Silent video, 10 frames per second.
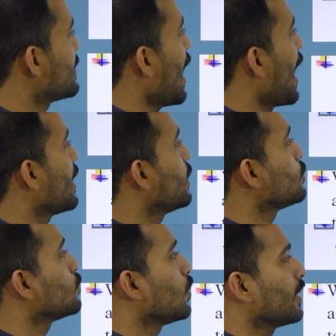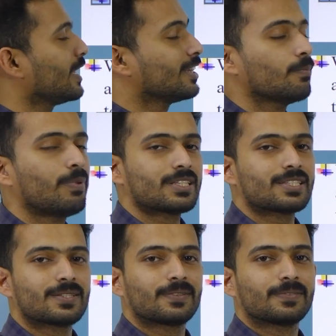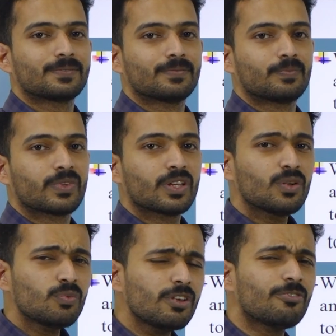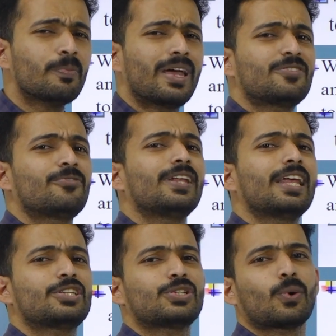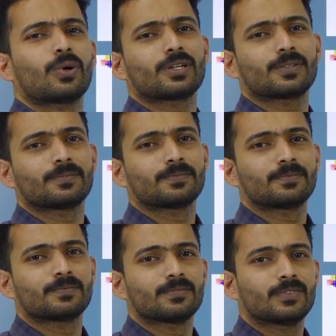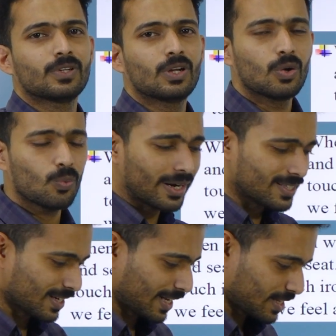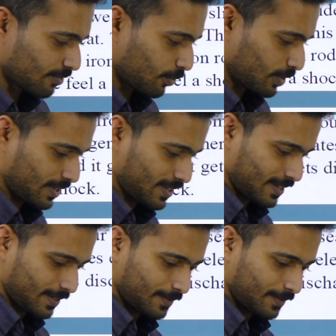the iron rod in the bus, we may feel a shock. What is the reason for this?